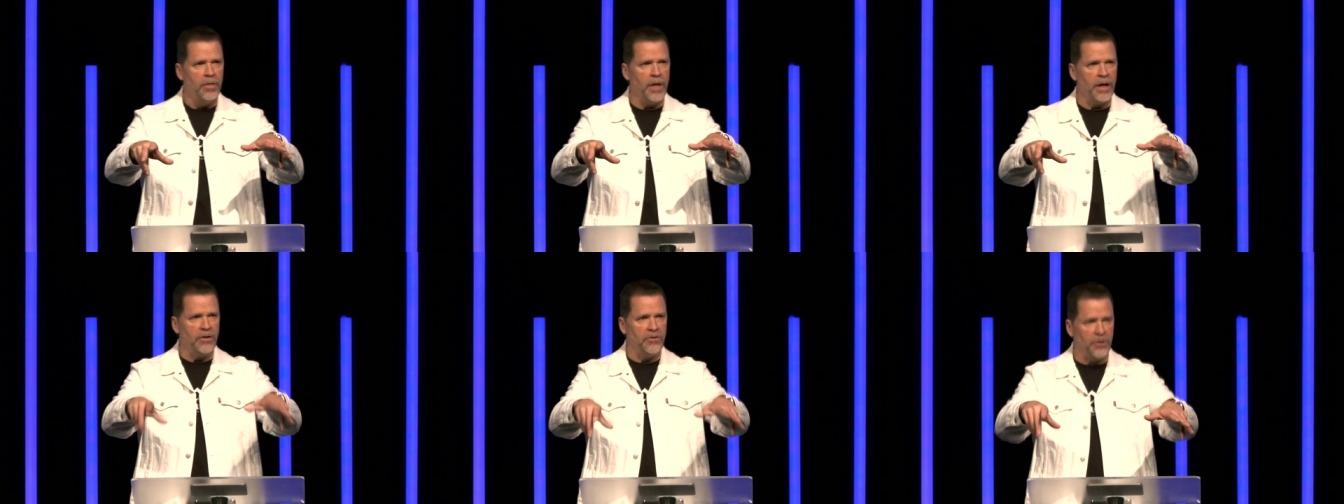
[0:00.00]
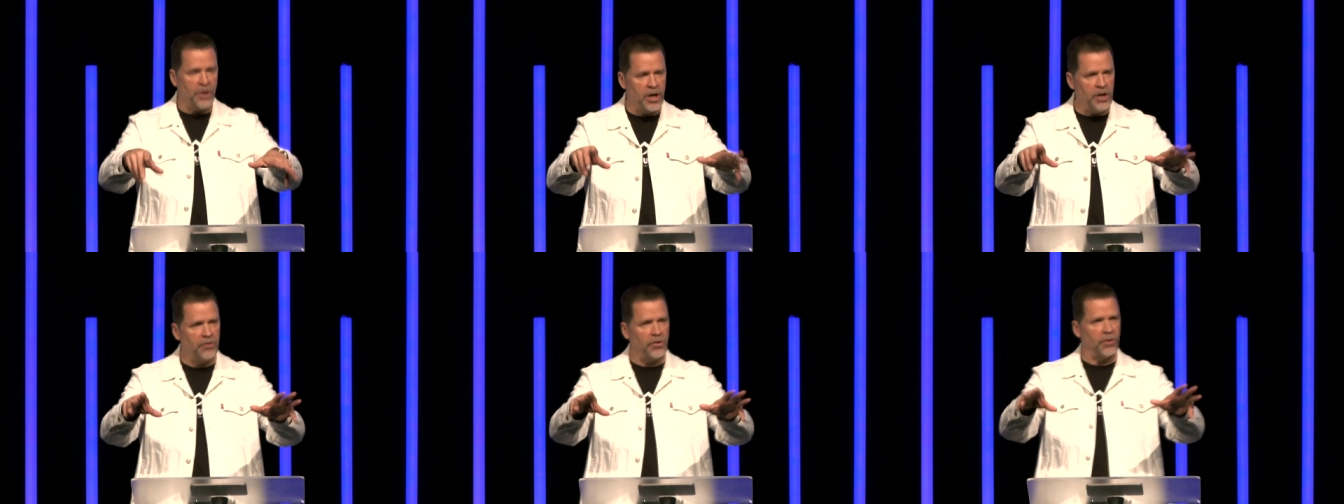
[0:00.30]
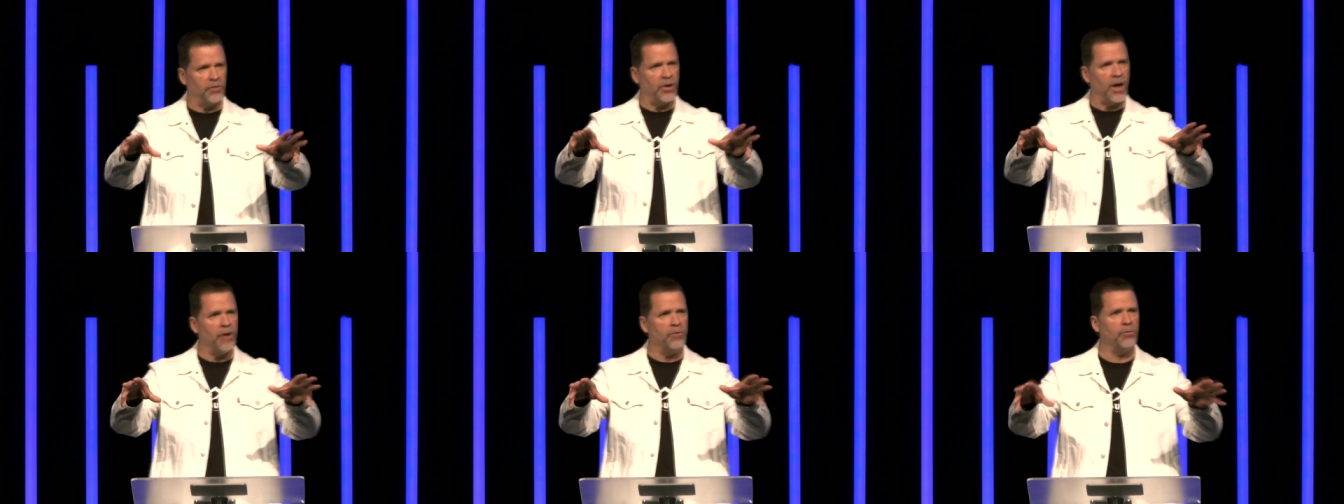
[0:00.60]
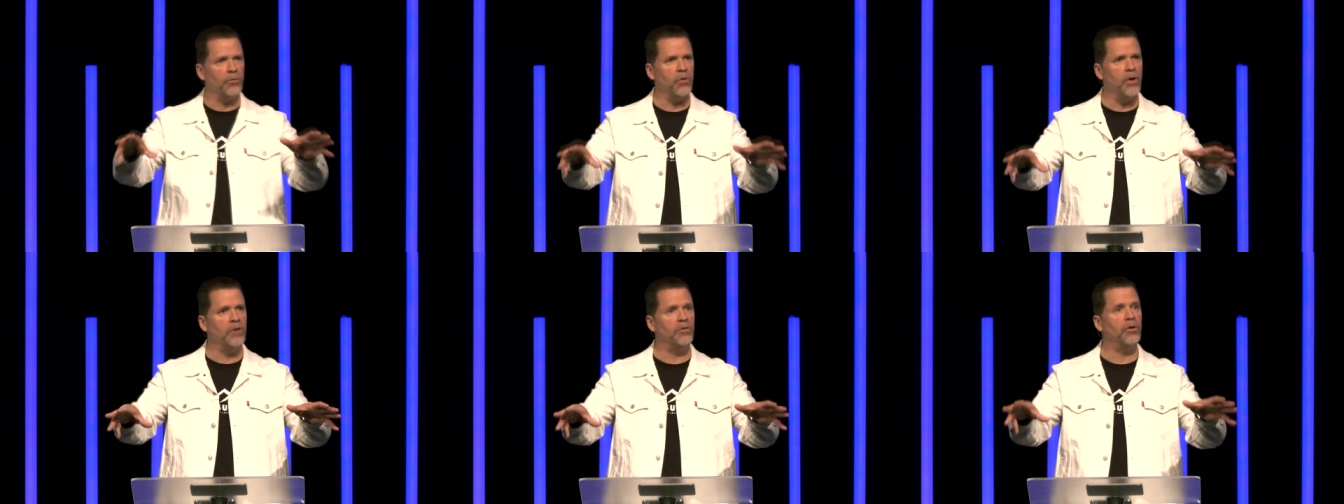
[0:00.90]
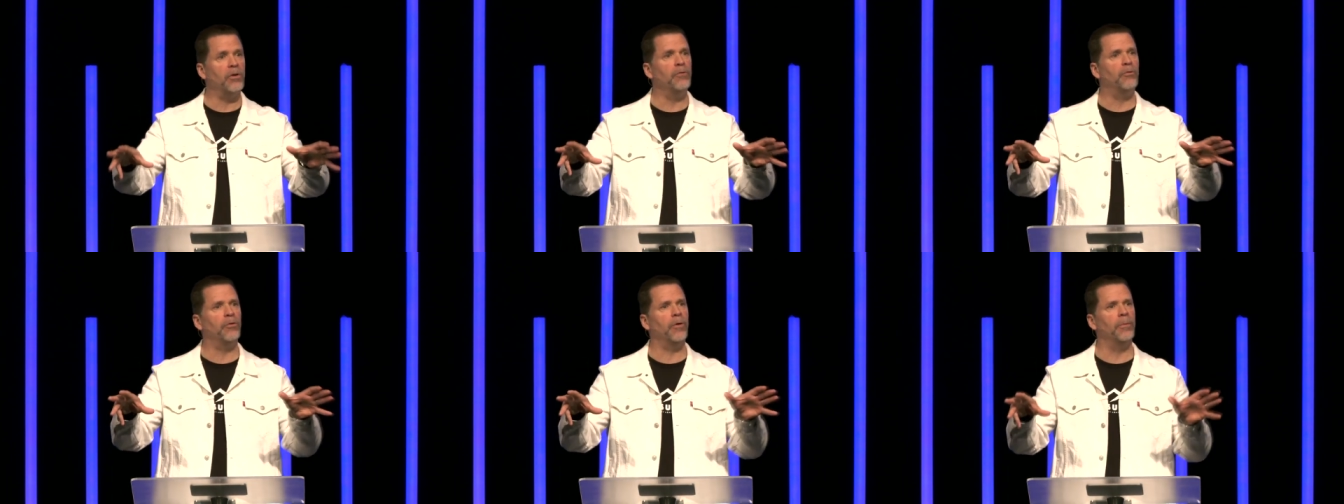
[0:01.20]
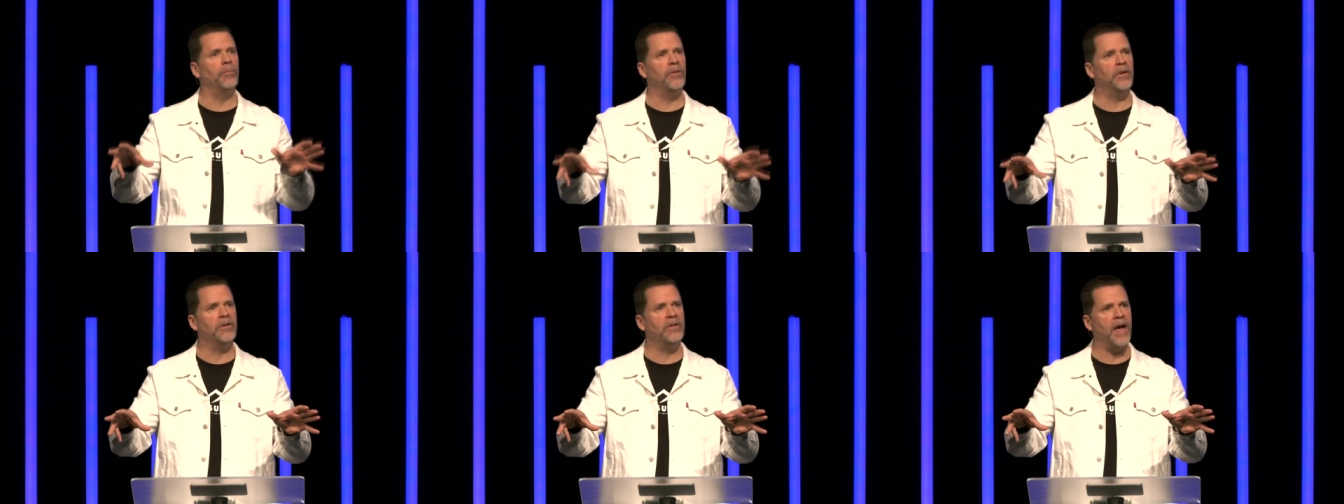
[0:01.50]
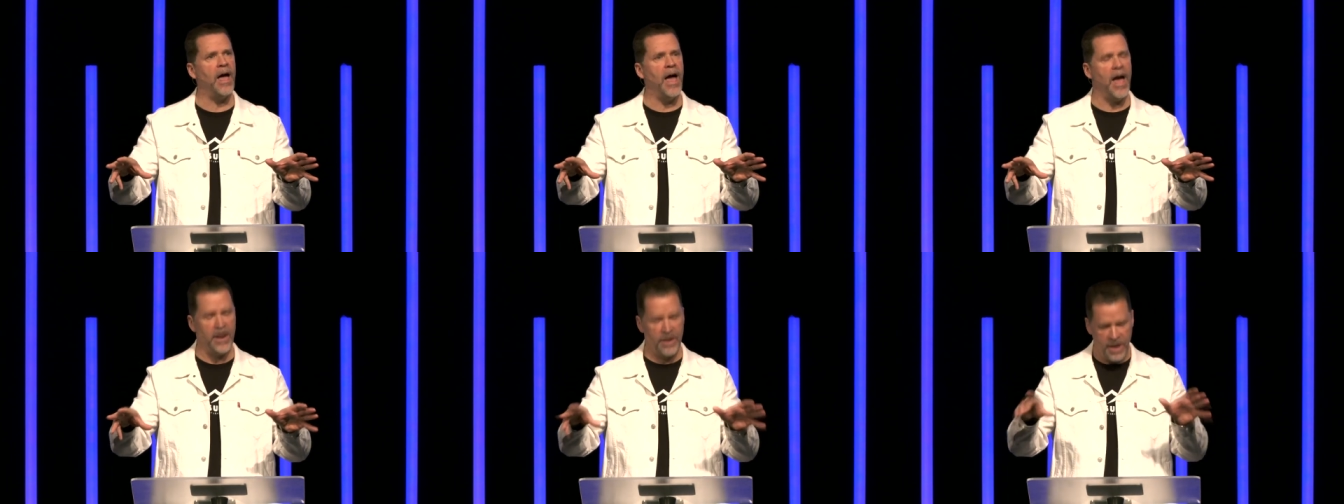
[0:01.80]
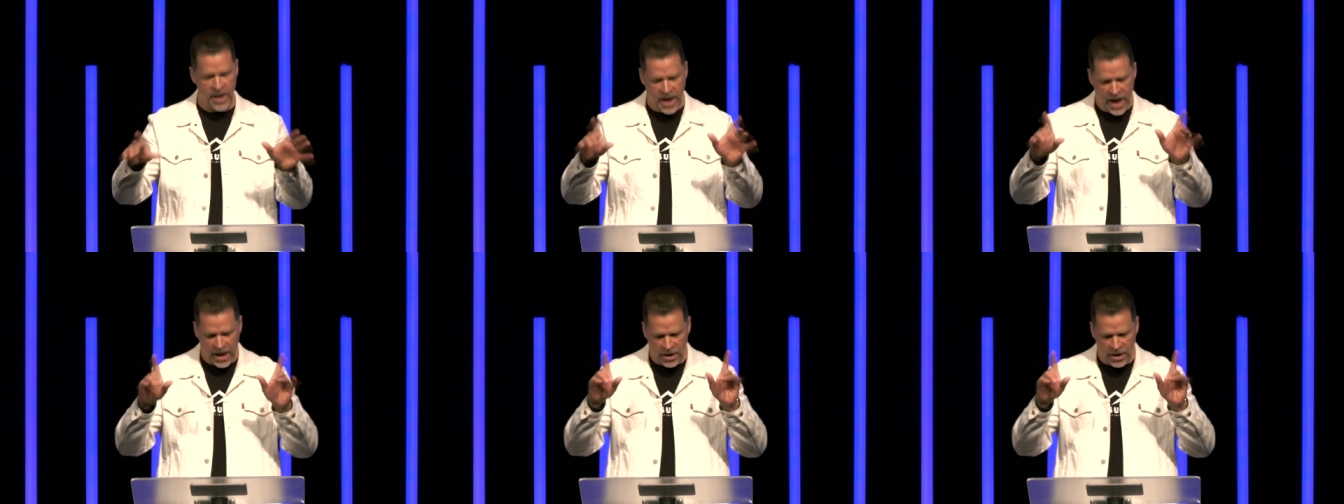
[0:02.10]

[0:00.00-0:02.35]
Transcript: that Jesus has risen from the dead.